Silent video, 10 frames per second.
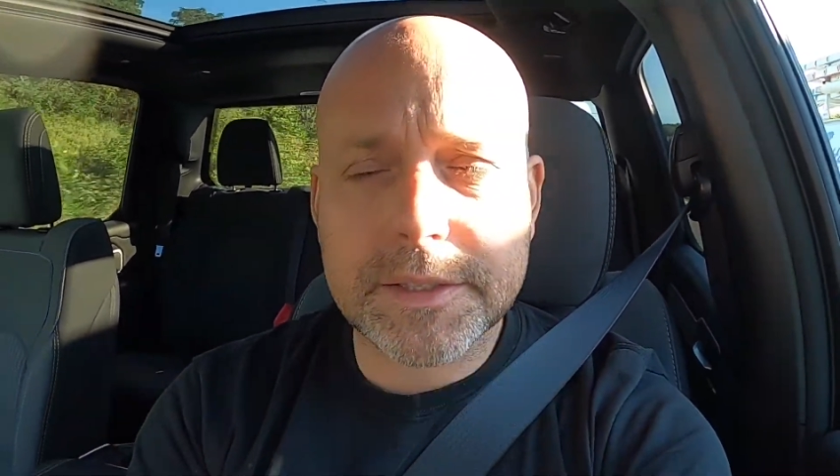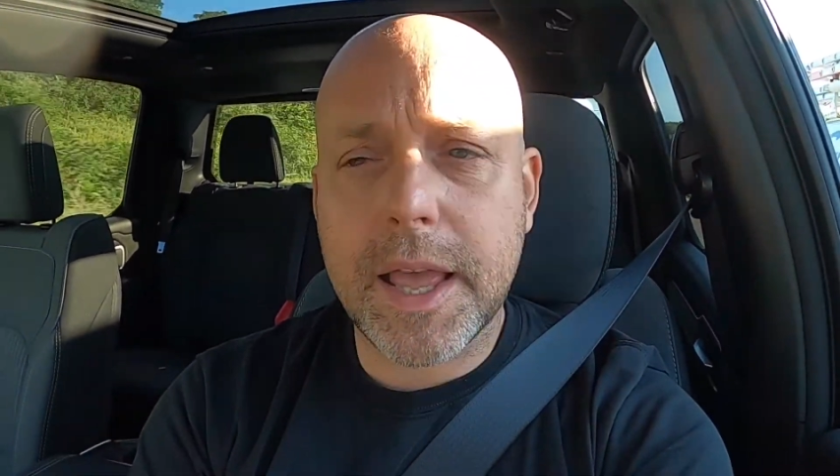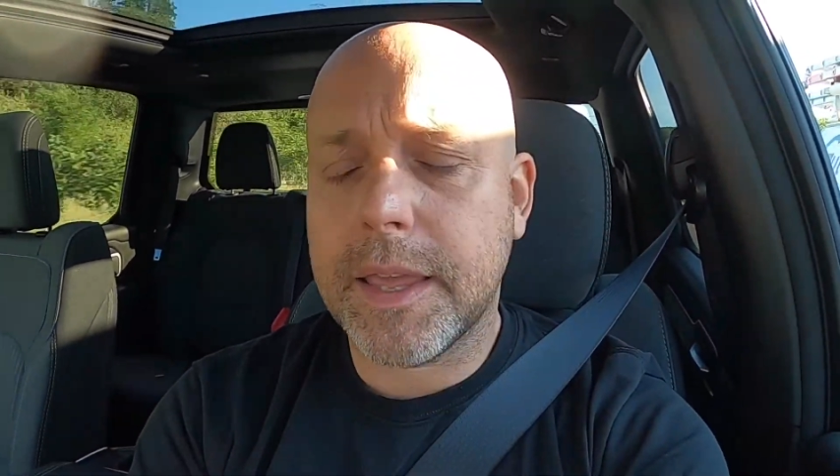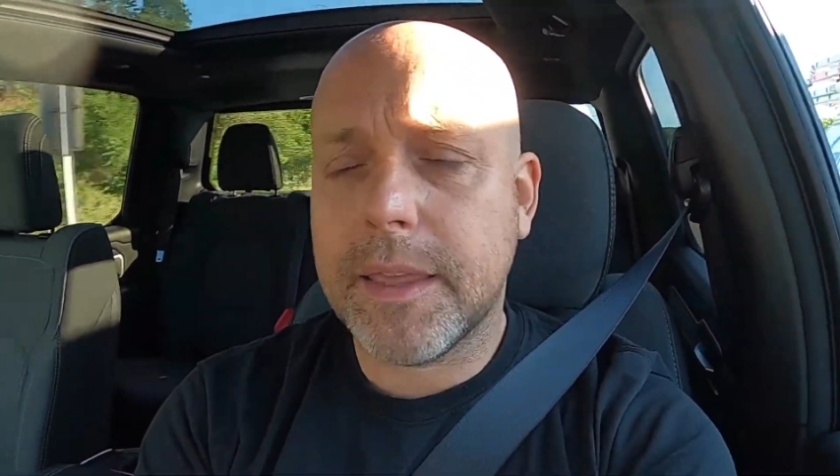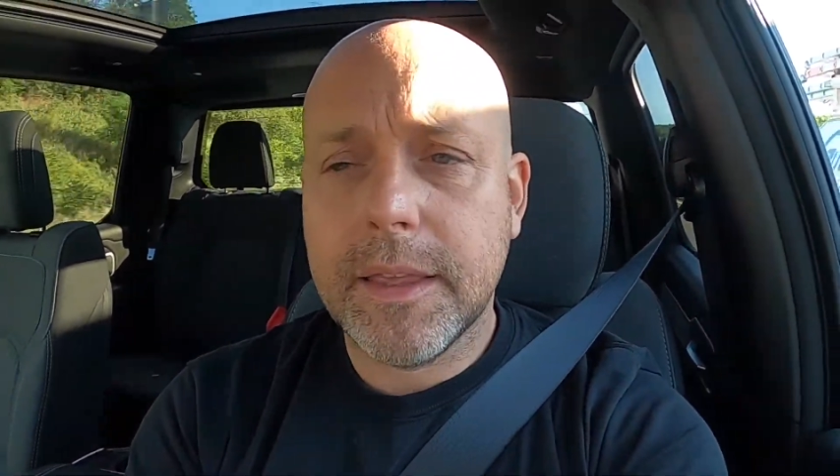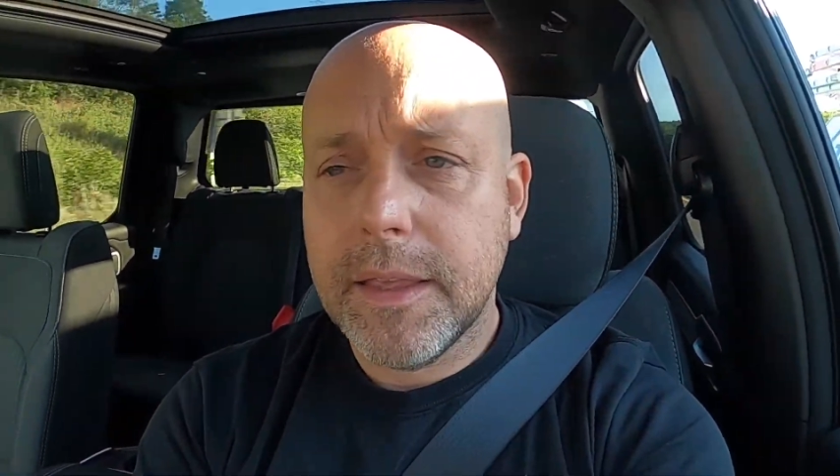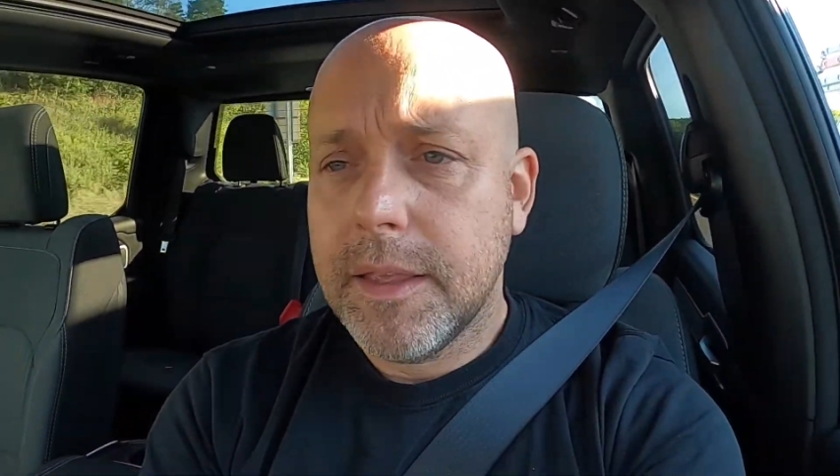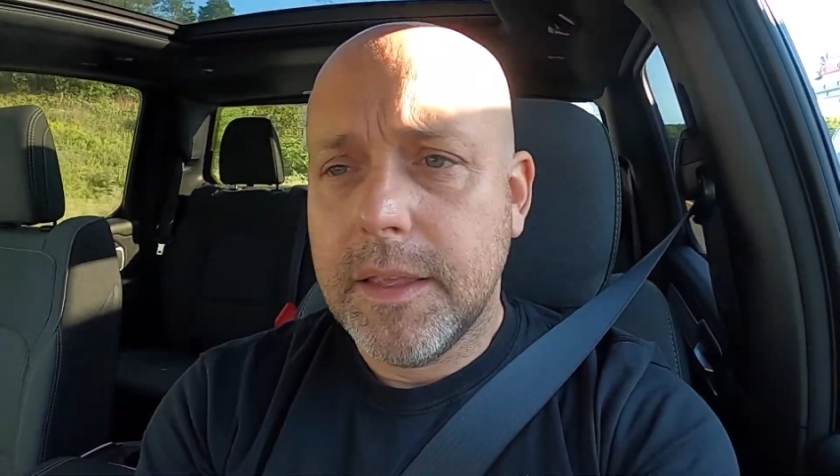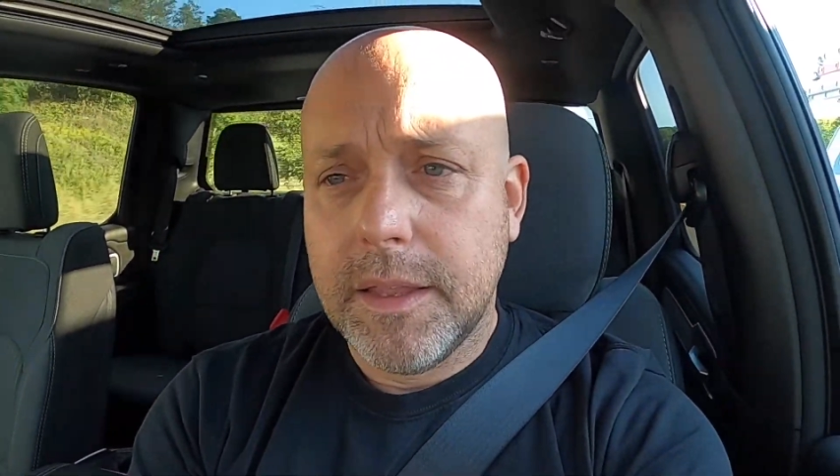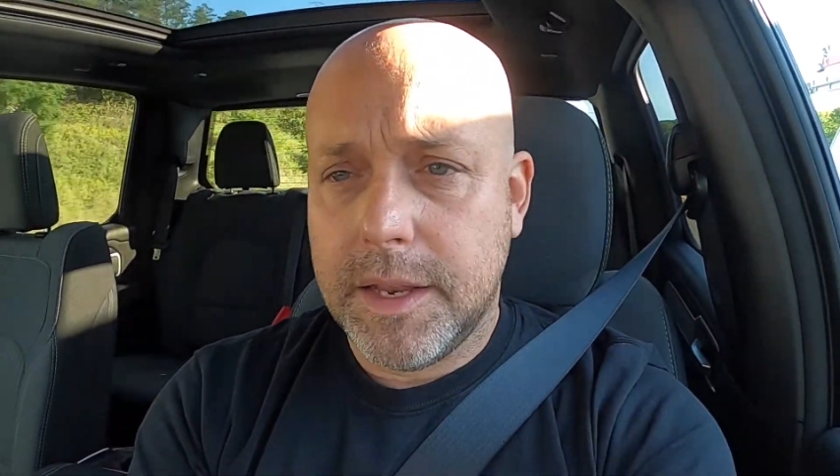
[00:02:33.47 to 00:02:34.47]
like,
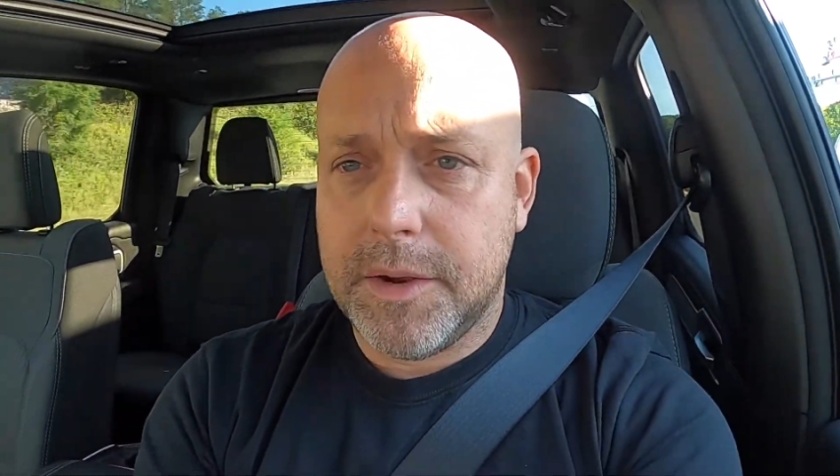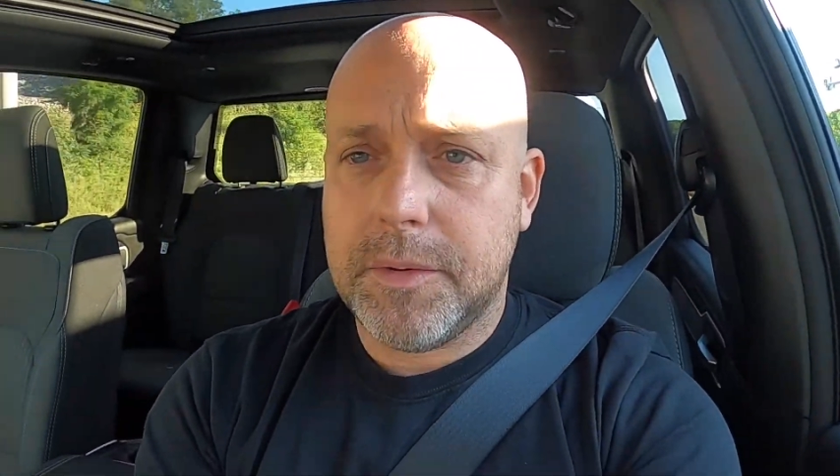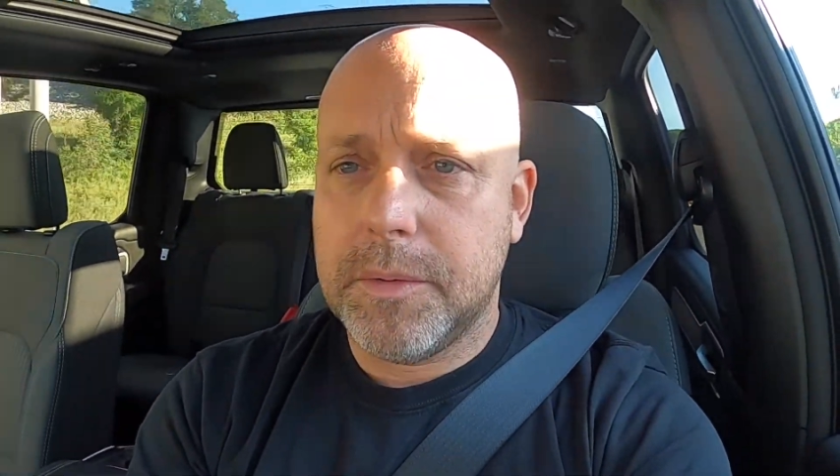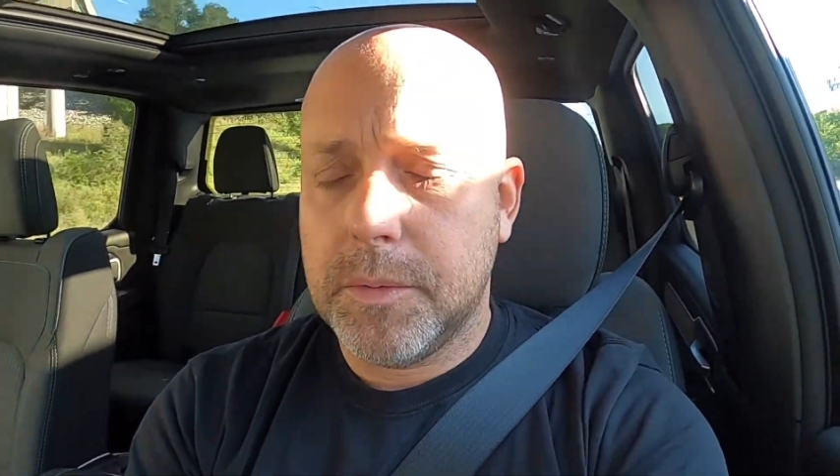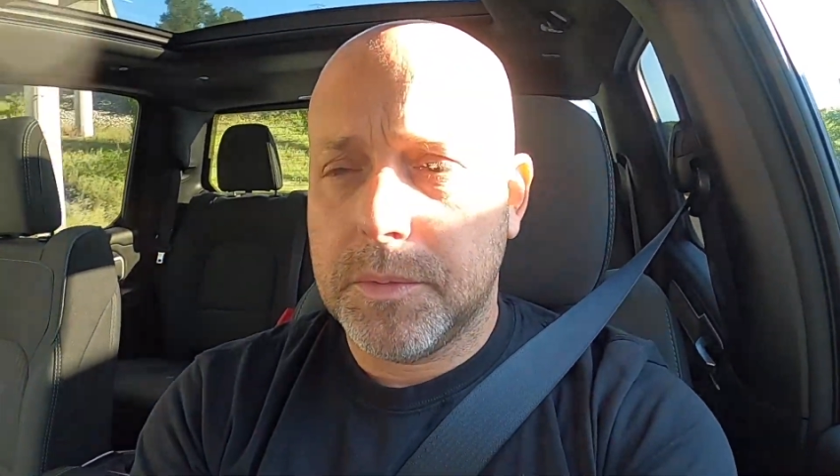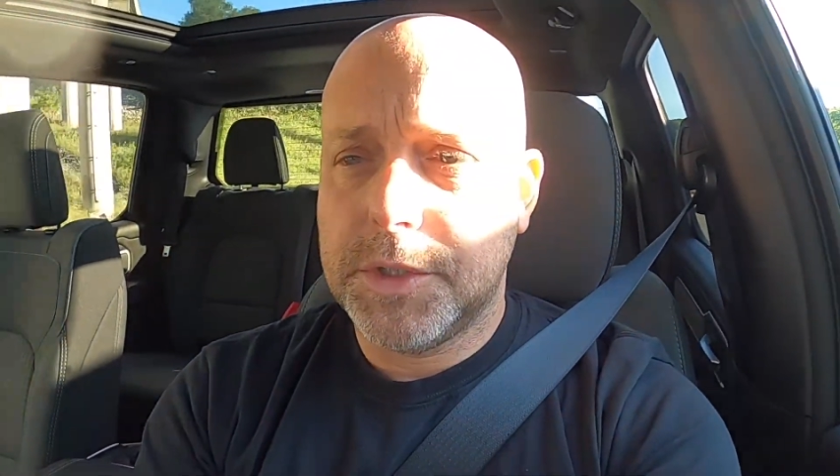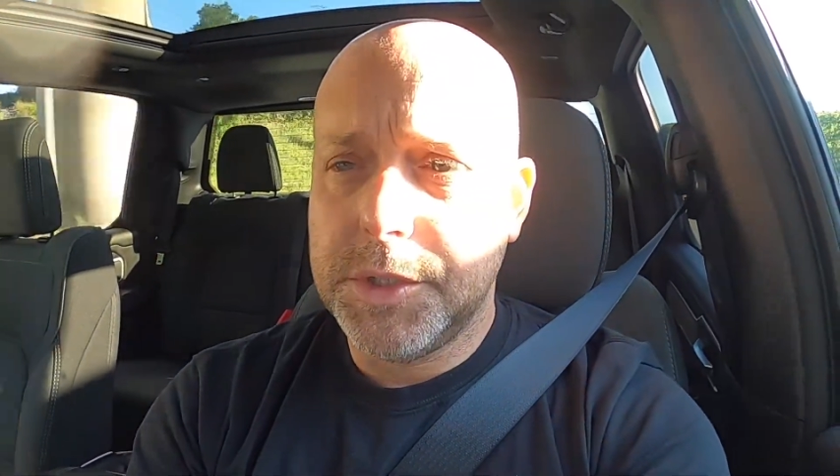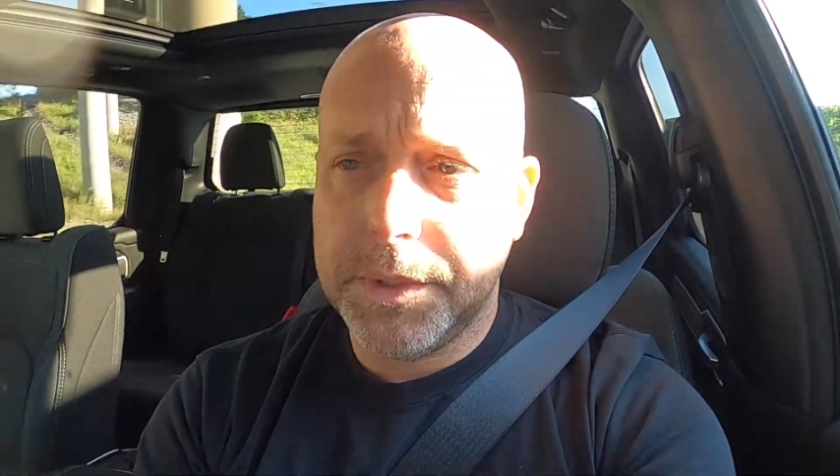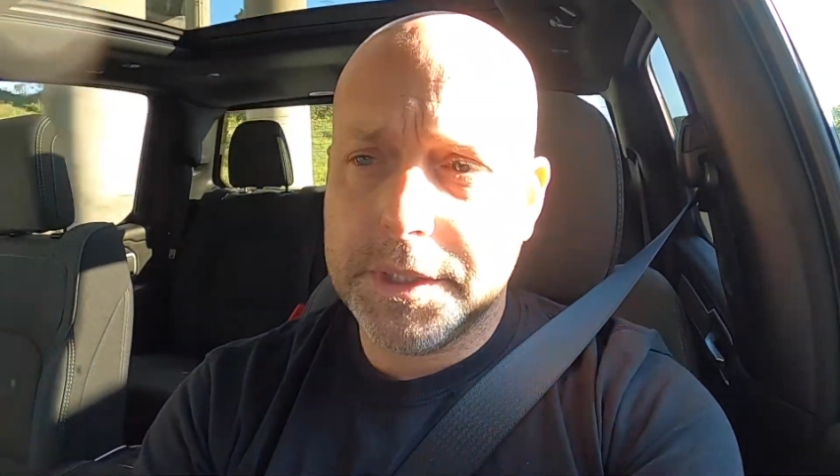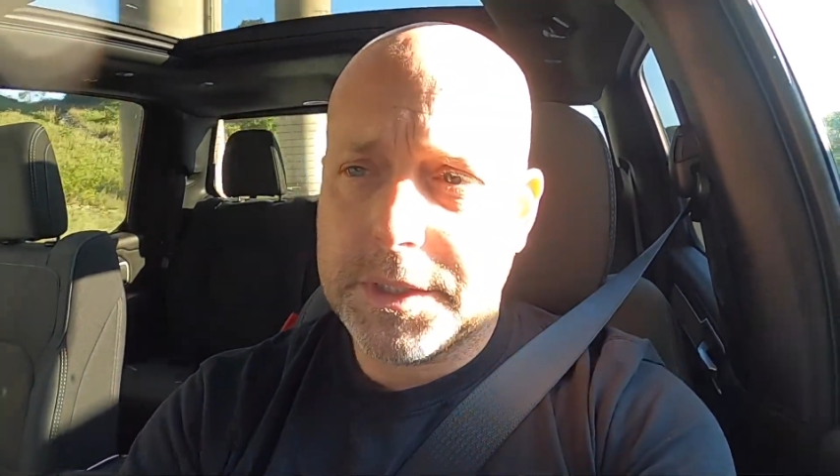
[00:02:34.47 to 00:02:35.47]
doing